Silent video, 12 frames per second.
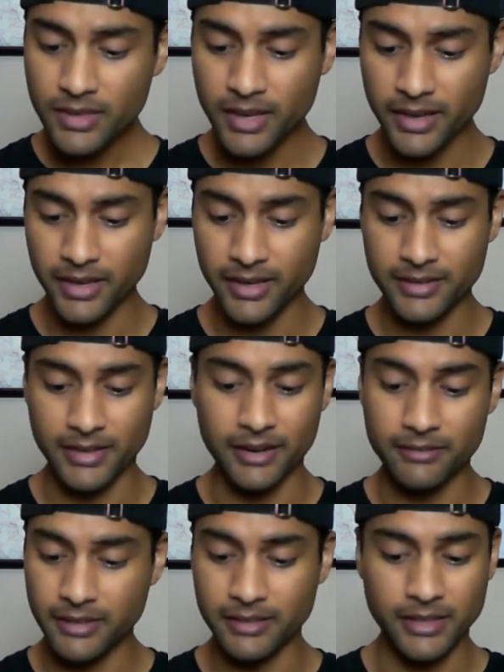And I
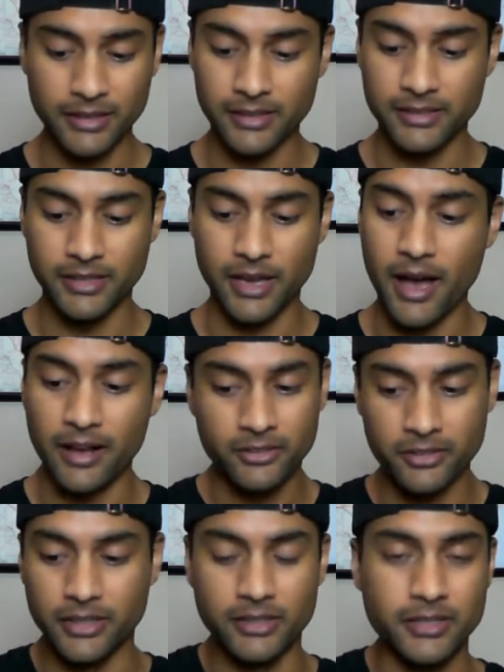think that
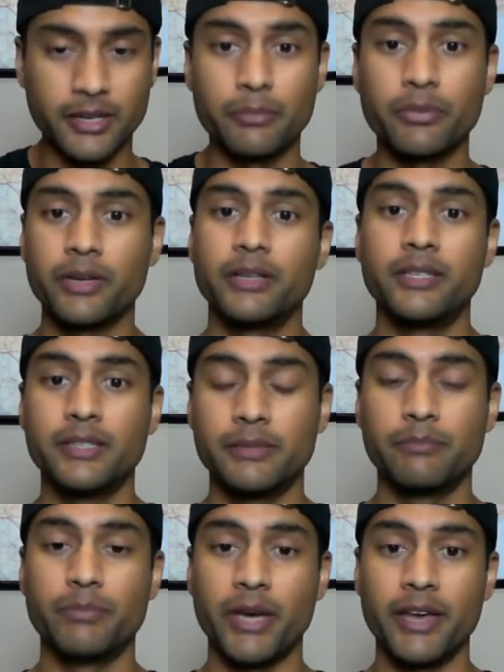actually is a pretty
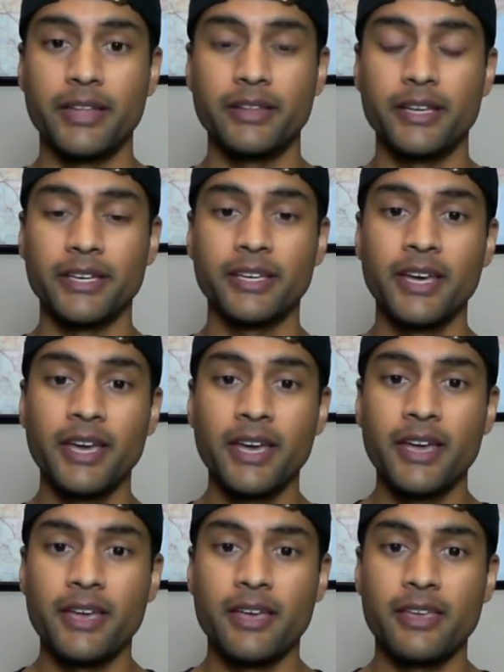decent bet.
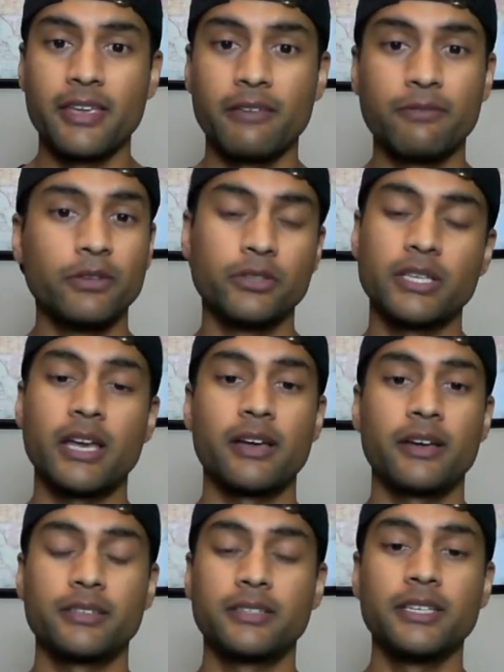If you just have
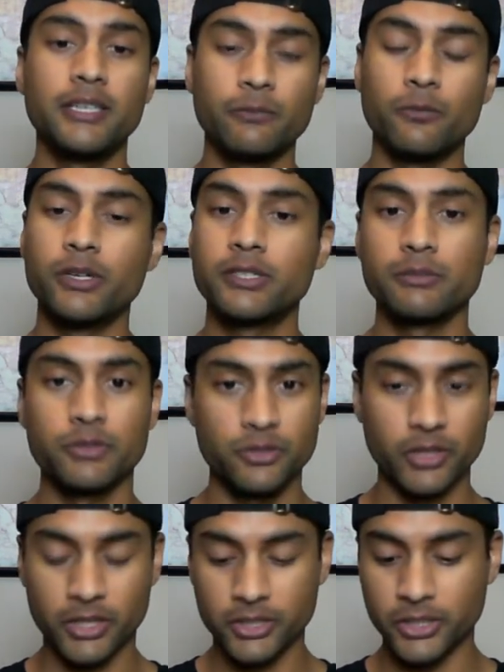a team with some
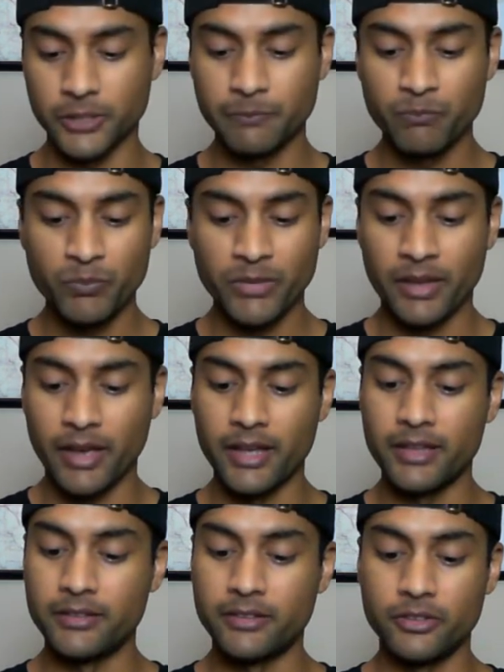structure
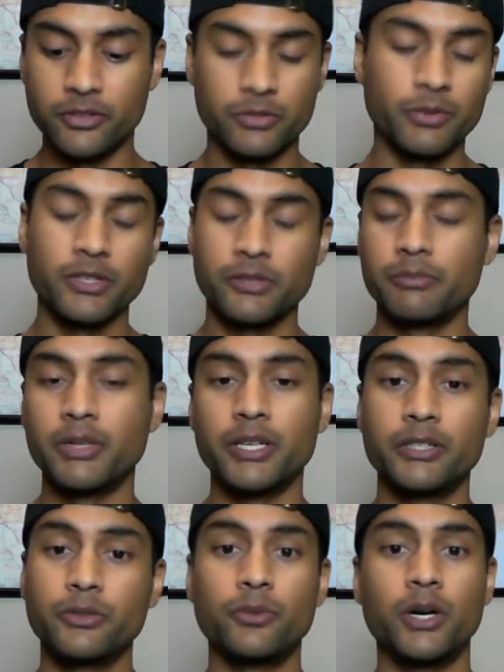and you smell some blood in
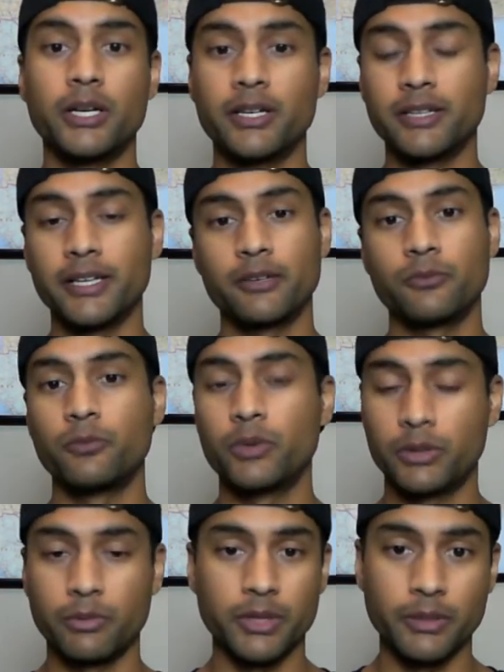the water,
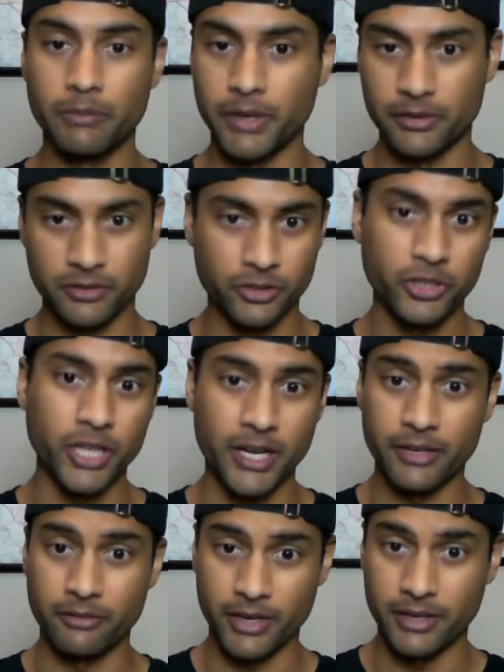with what the Bears are
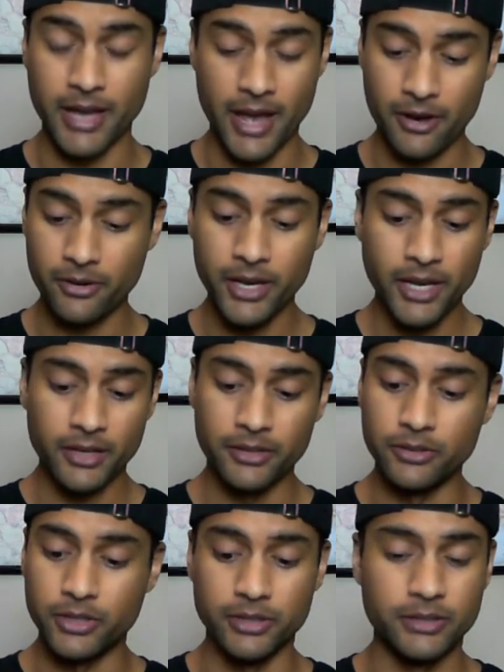shedding right now, you
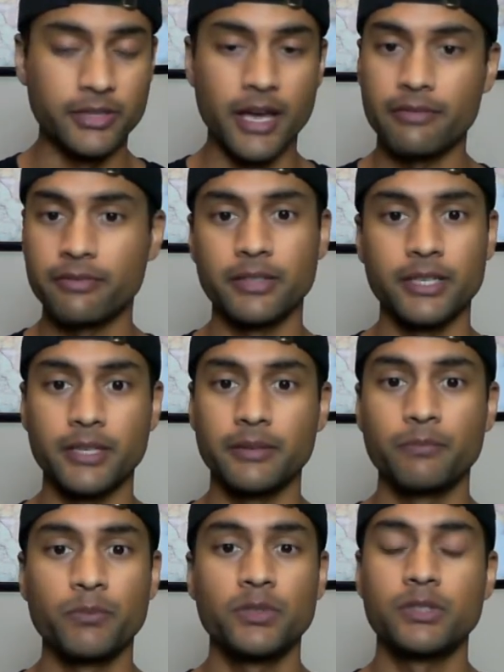could definitely
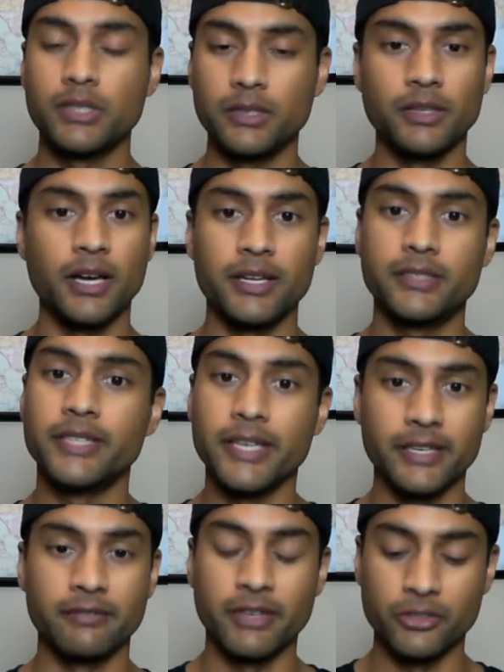see the Lions
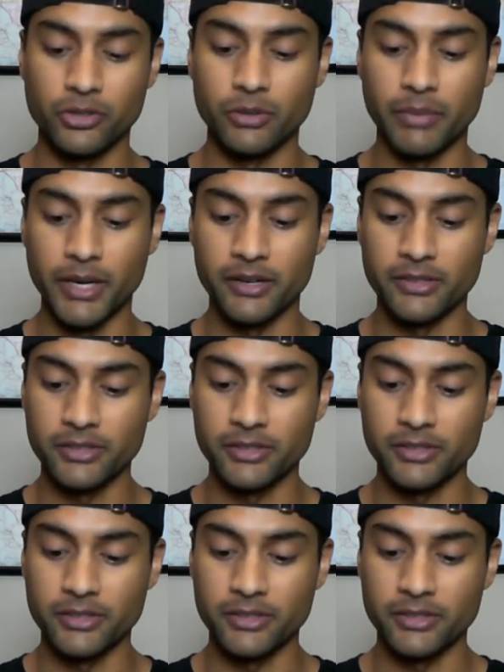taking advantage of the Bears.